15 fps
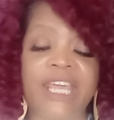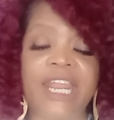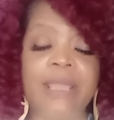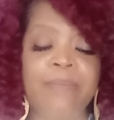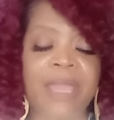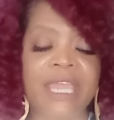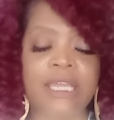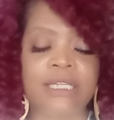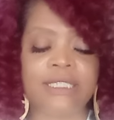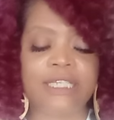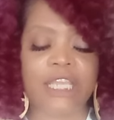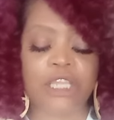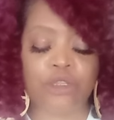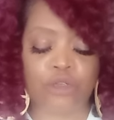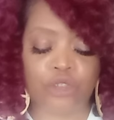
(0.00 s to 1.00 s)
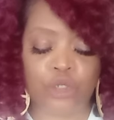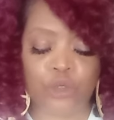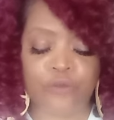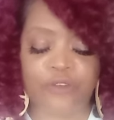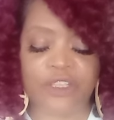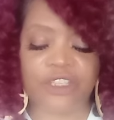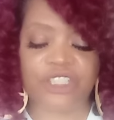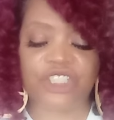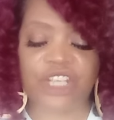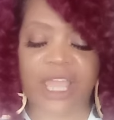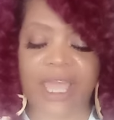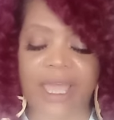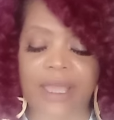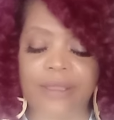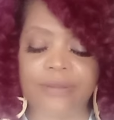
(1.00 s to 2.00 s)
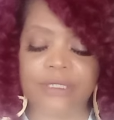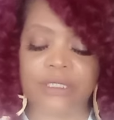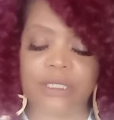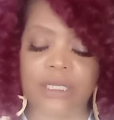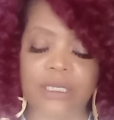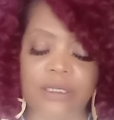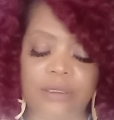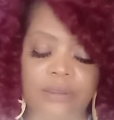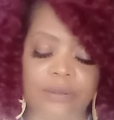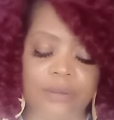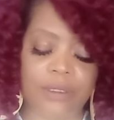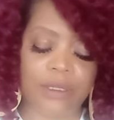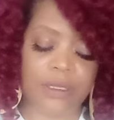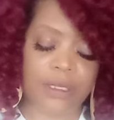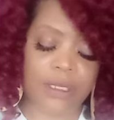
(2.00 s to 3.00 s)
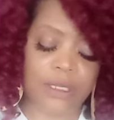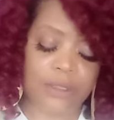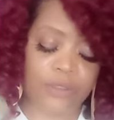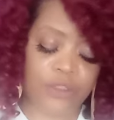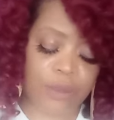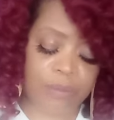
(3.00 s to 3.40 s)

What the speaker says: they may continue to do for the child, see? the